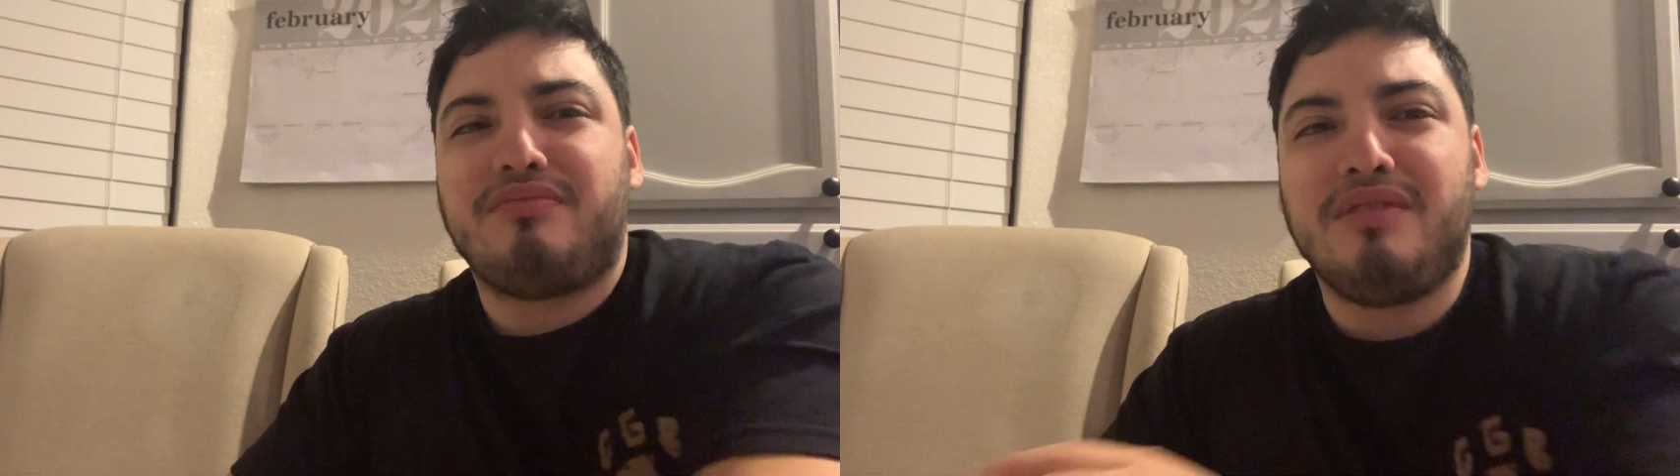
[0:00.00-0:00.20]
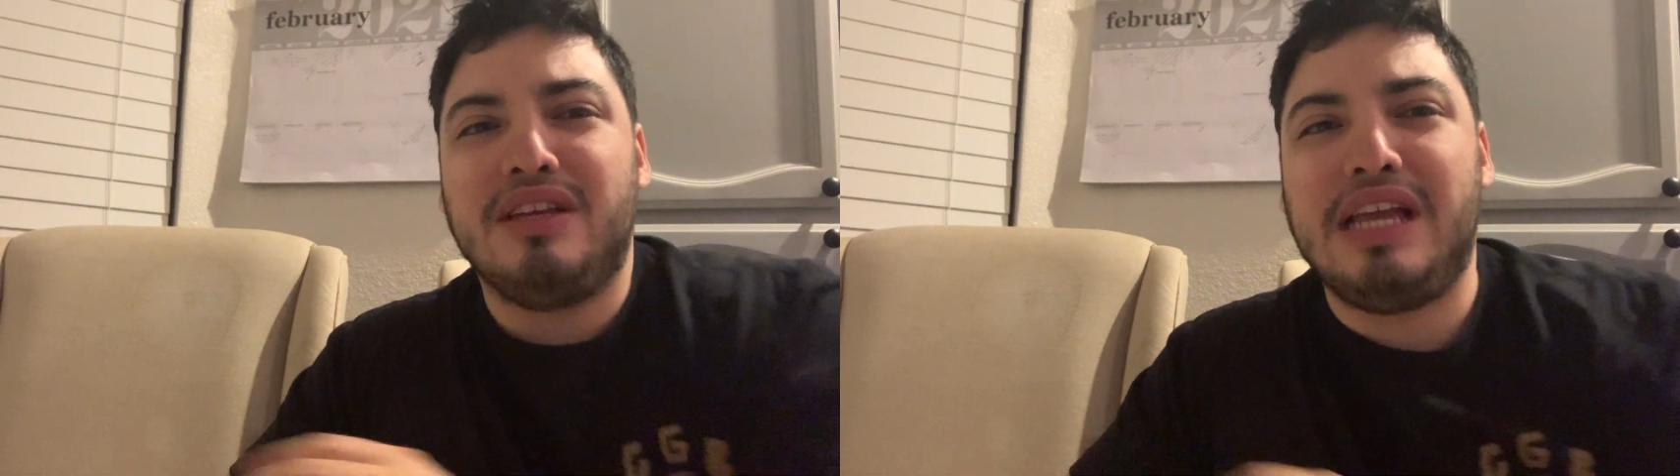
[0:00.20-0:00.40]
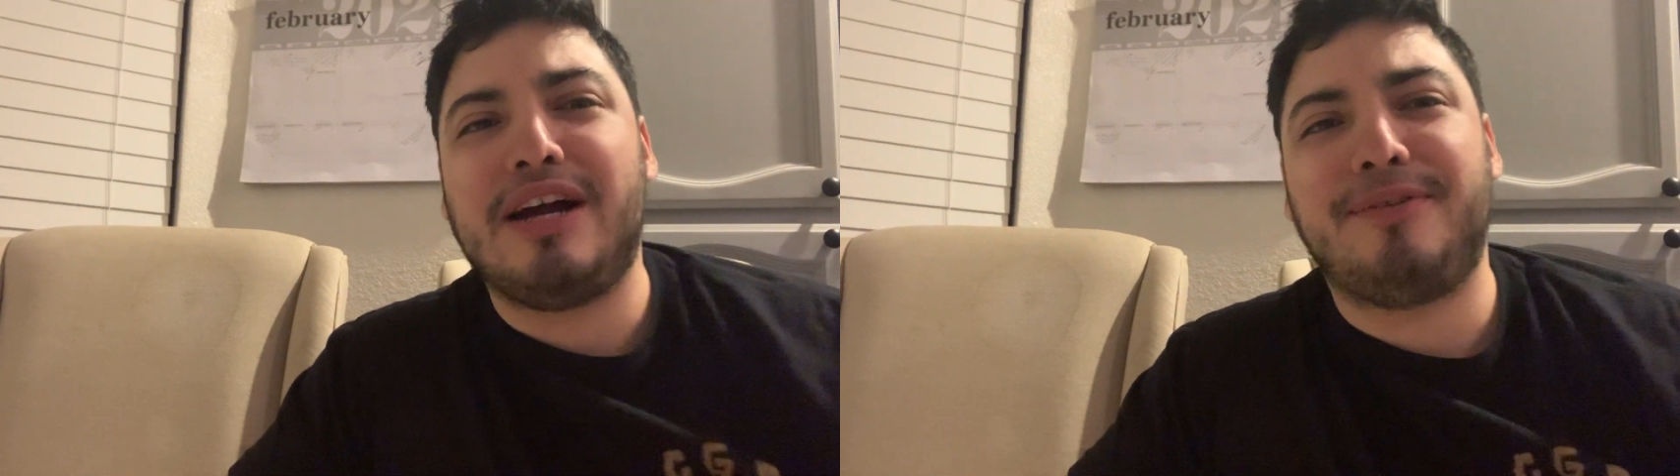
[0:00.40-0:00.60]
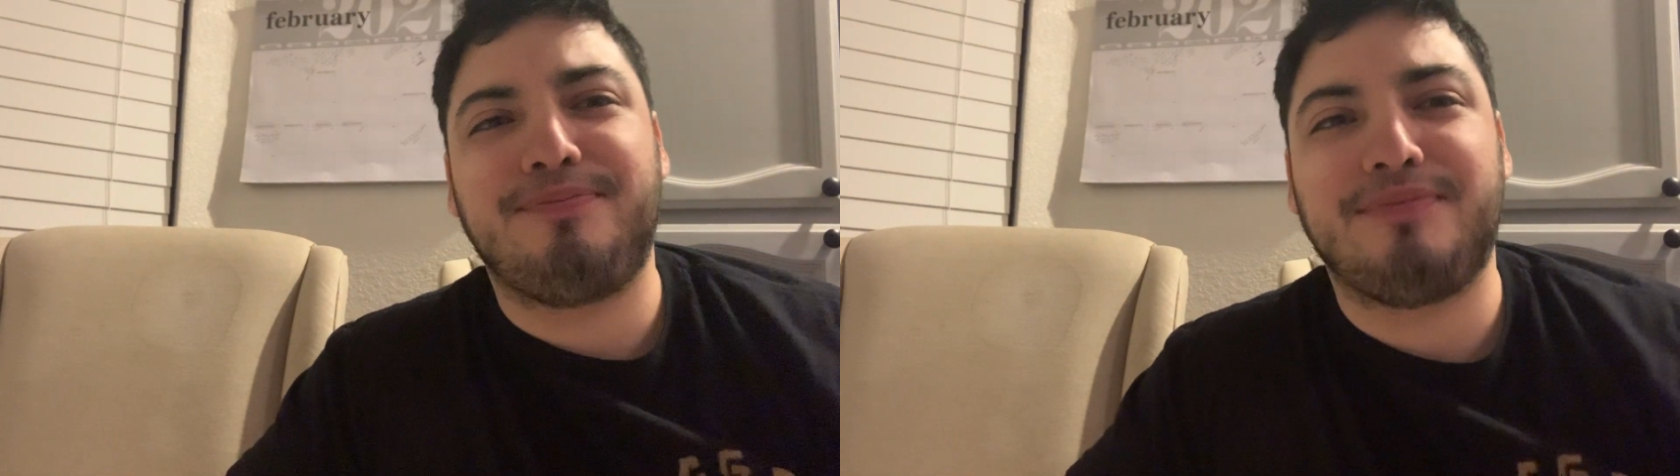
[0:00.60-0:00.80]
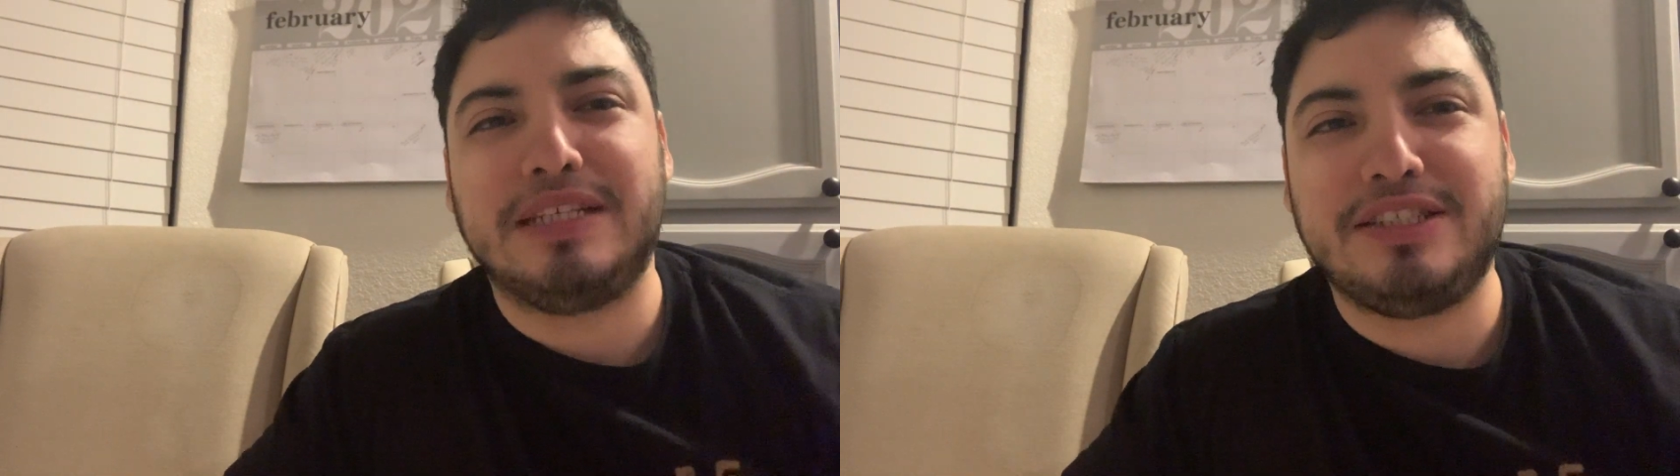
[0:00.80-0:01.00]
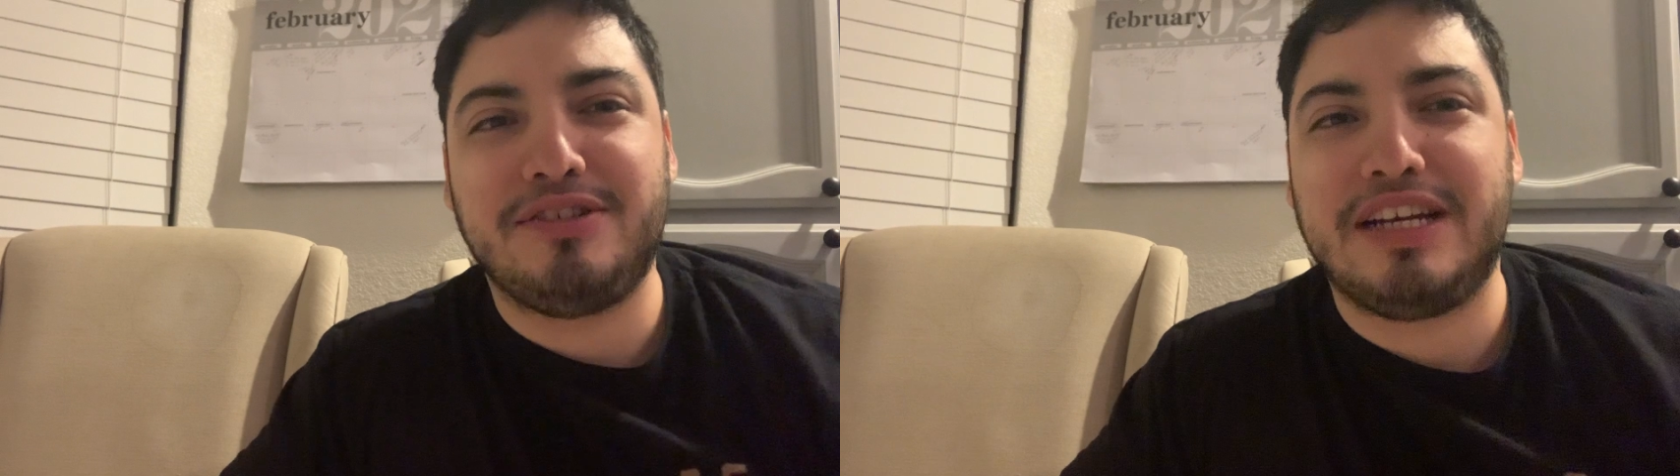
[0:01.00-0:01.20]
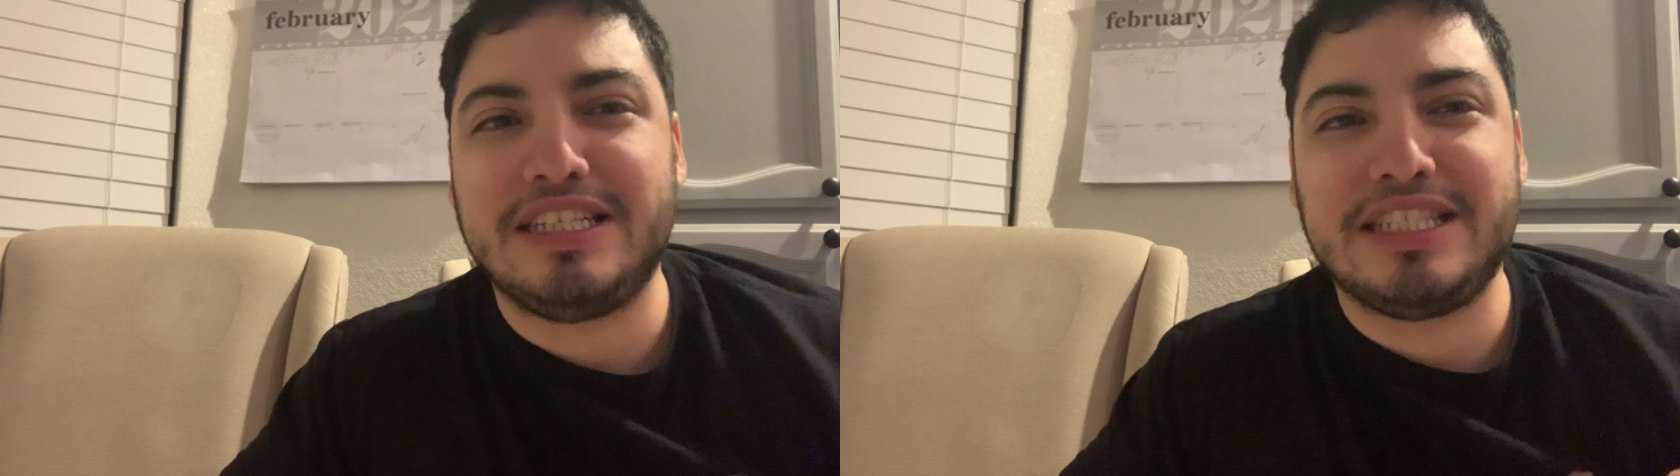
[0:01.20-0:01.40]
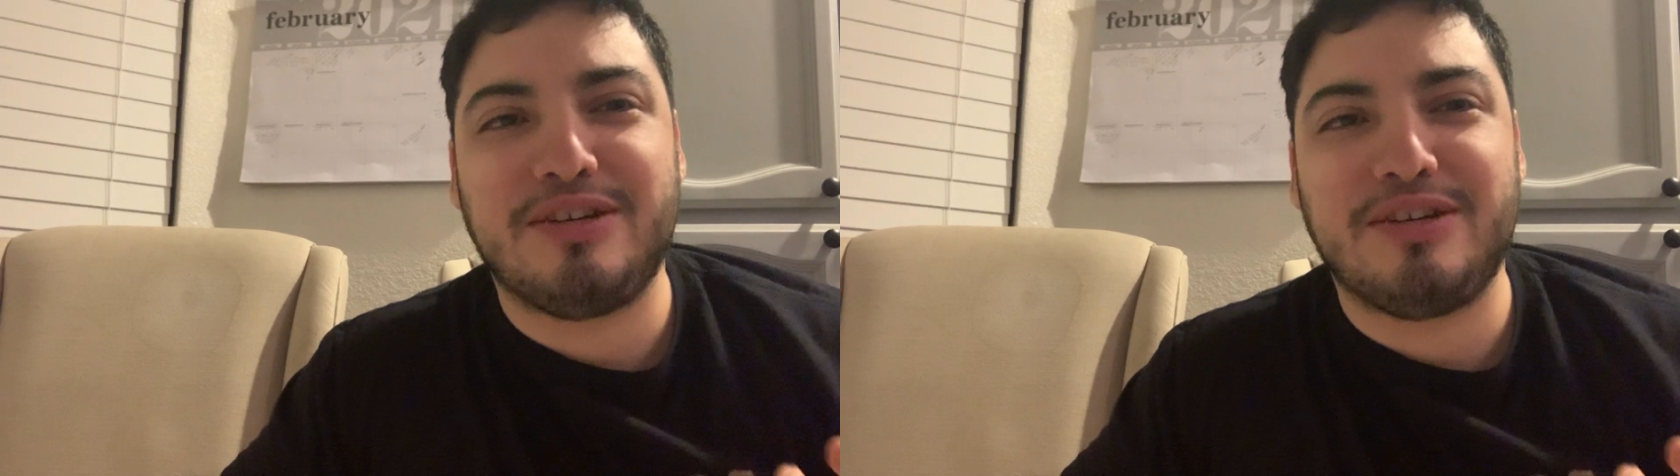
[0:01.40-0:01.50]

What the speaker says: Yeah, it still has